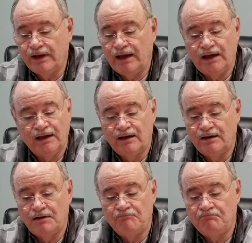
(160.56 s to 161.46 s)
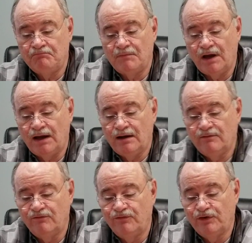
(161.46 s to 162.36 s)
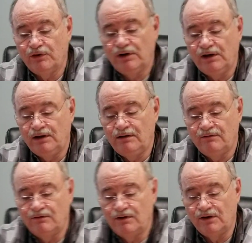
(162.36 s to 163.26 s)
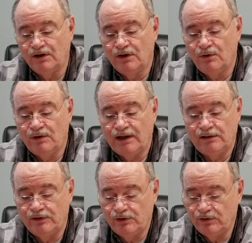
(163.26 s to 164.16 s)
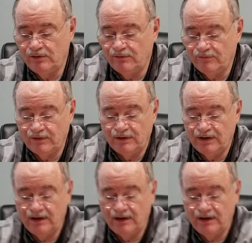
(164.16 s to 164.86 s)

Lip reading: And I have very low likelihood of a